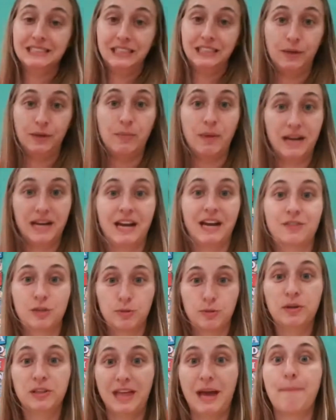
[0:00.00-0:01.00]
you might have to
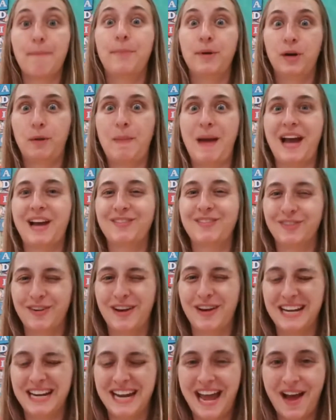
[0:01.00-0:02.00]
put that book back for
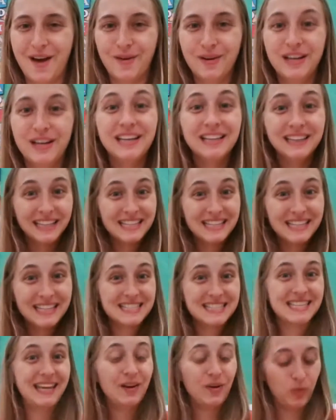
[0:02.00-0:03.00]
right now. Let's
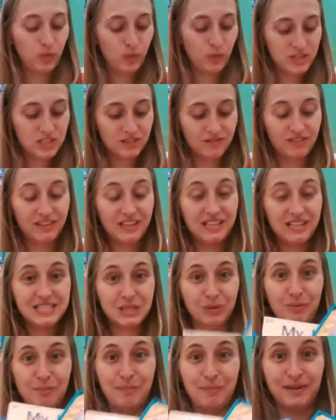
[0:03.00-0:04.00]
see which of these
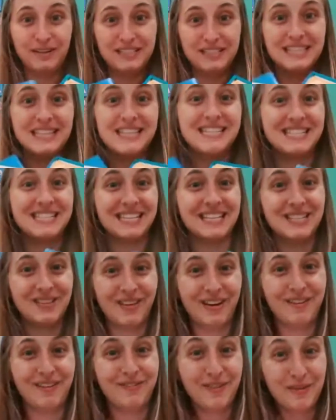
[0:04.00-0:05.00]
3 books is just
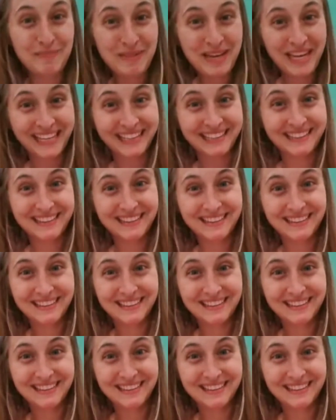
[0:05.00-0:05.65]
right for me.